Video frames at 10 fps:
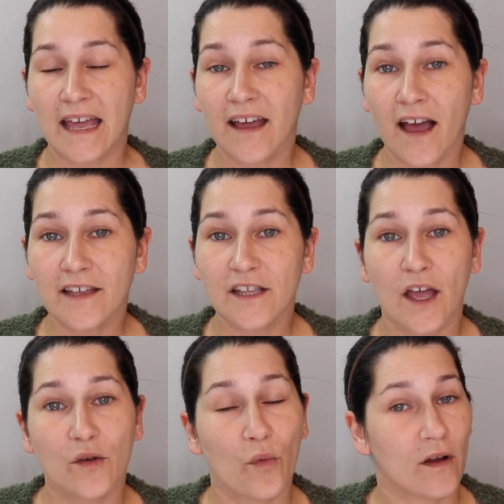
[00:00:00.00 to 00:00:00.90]
Hey guys,
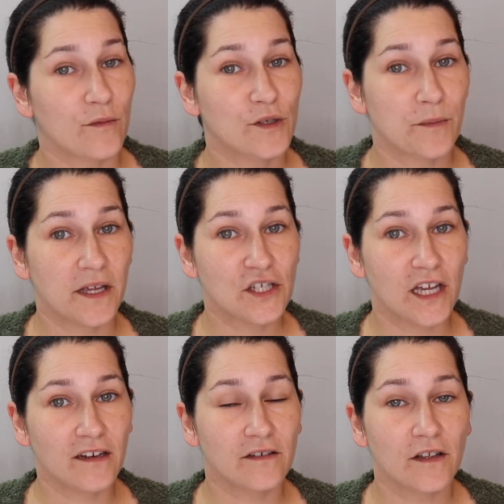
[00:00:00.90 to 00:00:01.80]
and welcome to my
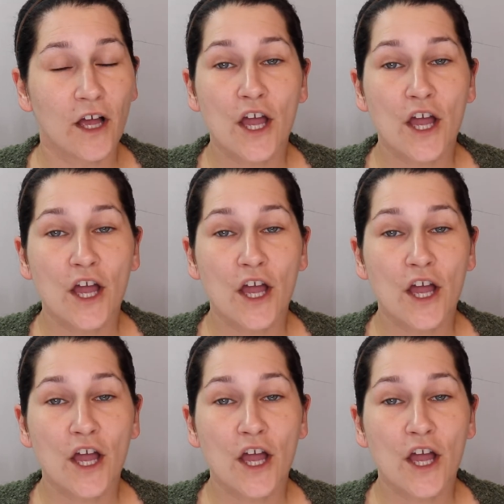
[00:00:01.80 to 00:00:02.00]
channel.